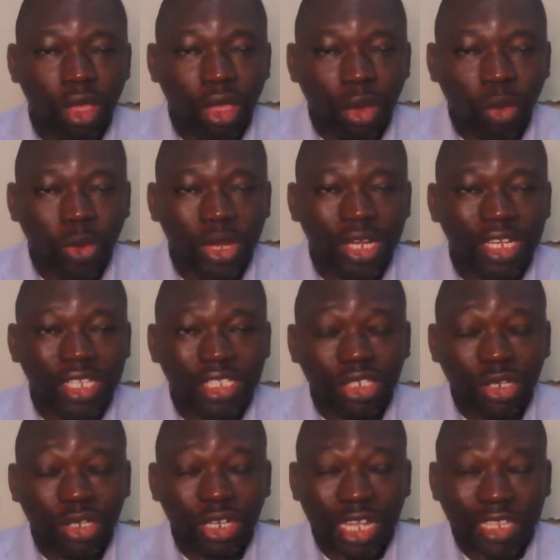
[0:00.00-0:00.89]
With this
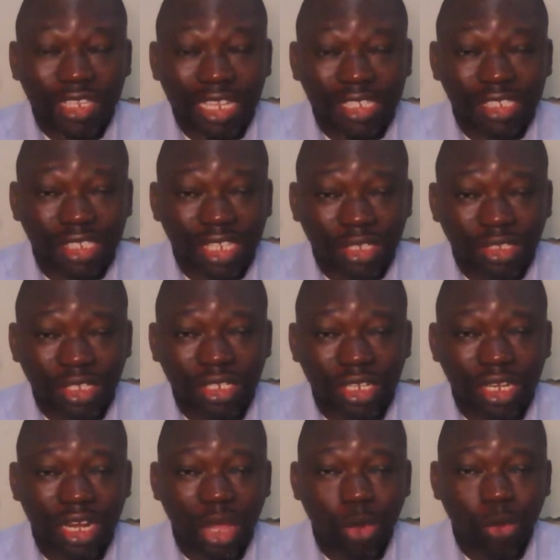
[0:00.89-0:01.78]
330,000
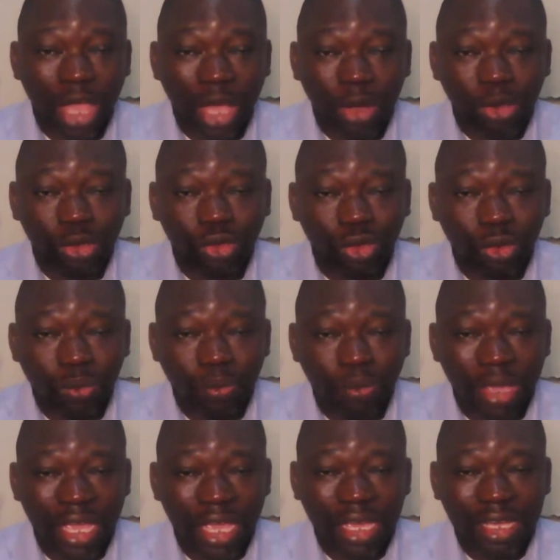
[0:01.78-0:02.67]
naira, we are going to
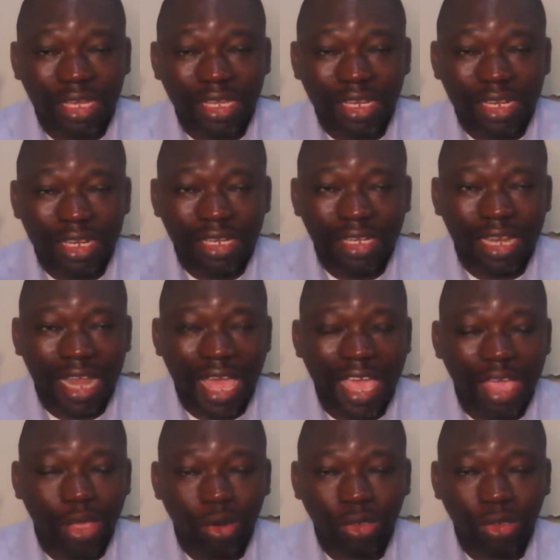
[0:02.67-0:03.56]
make
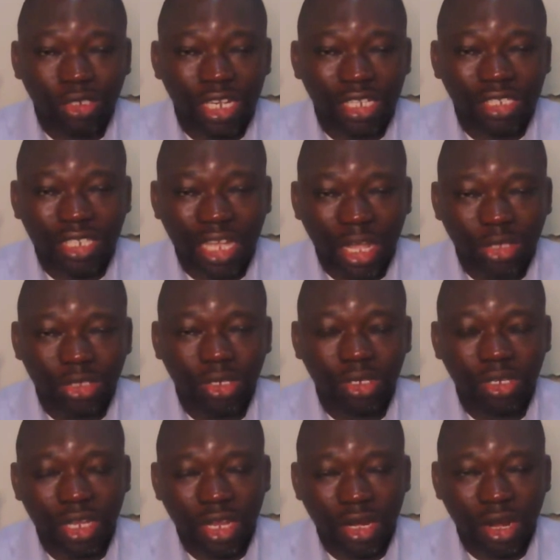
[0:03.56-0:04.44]

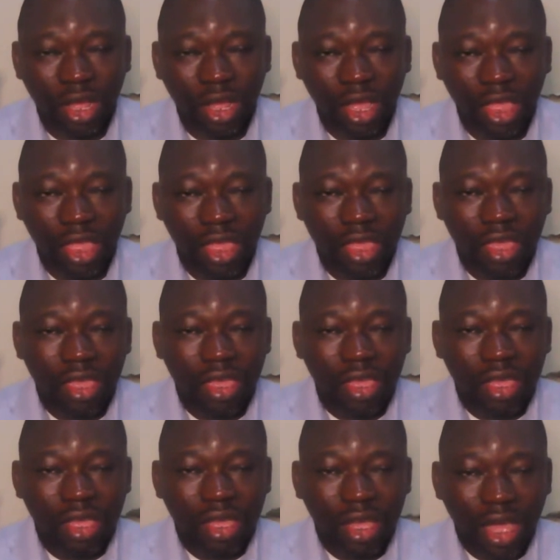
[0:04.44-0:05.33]
900,000 naira
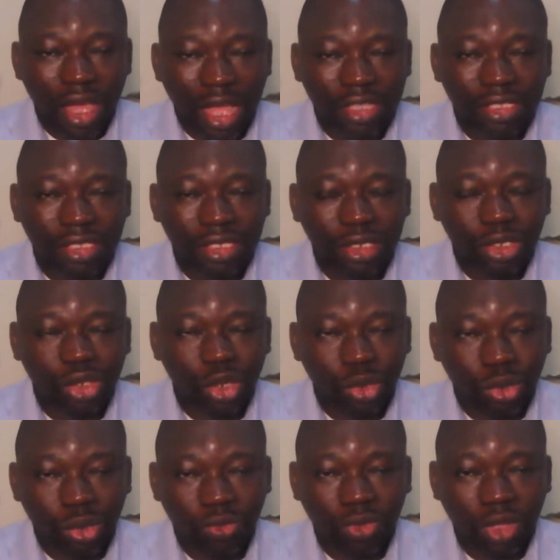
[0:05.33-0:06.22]
as
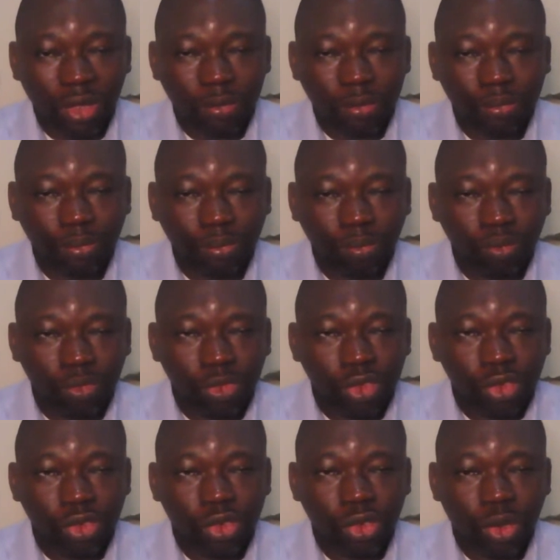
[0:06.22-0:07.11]
turnover.
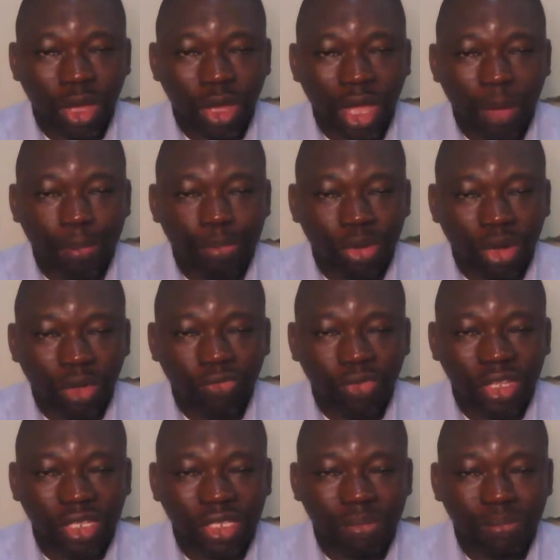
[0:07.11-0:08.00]
So our
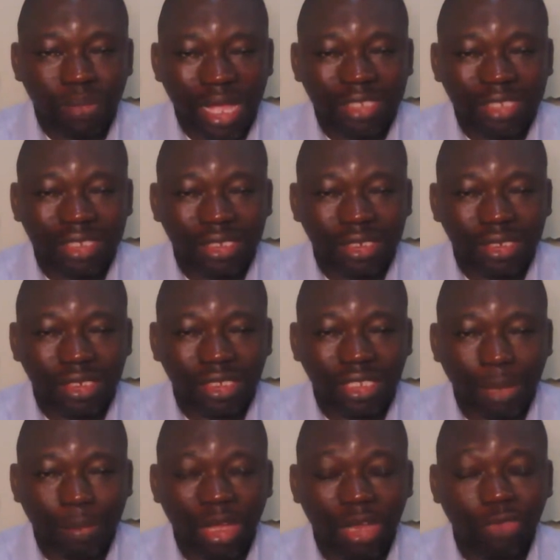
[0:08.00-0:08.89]
profit margin is
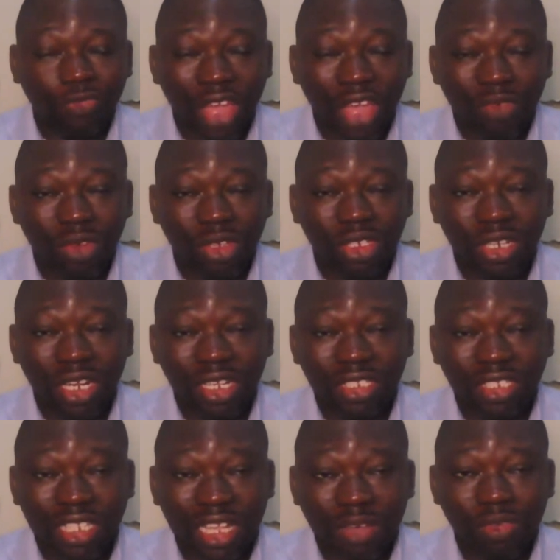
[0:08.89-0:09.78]
about
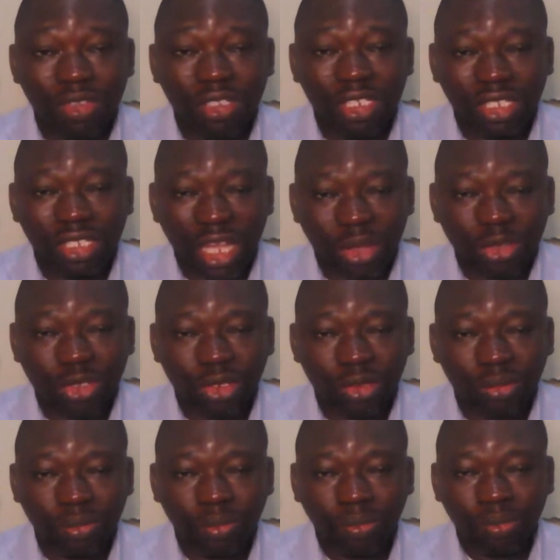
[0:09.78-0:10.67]

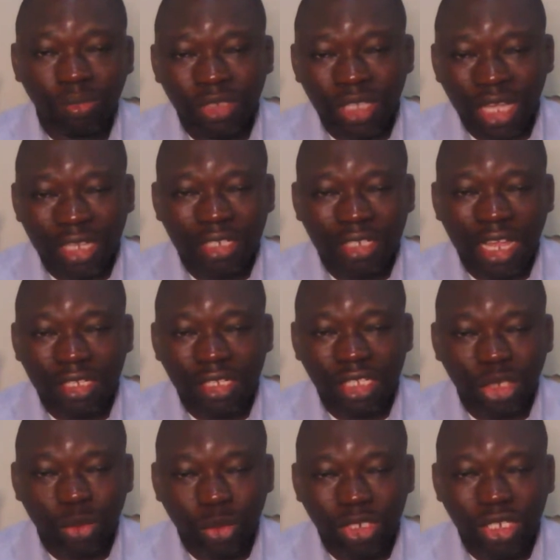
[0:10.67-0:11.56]
570,000, and that
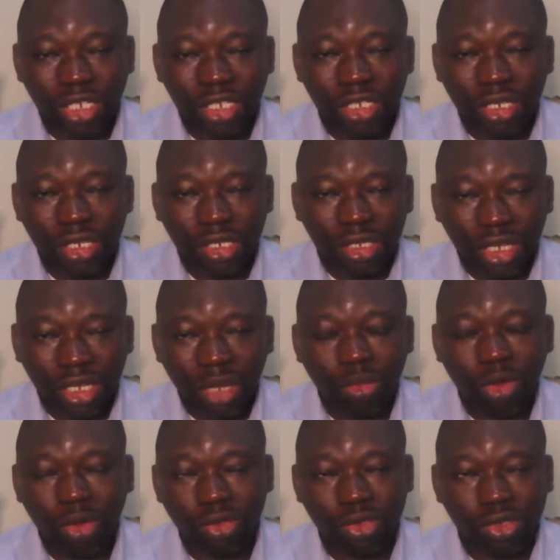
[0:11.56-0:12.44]
is within 3
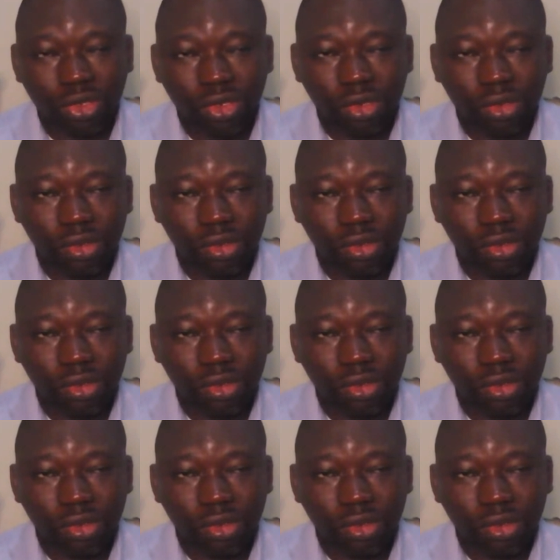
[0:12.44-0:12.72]
months.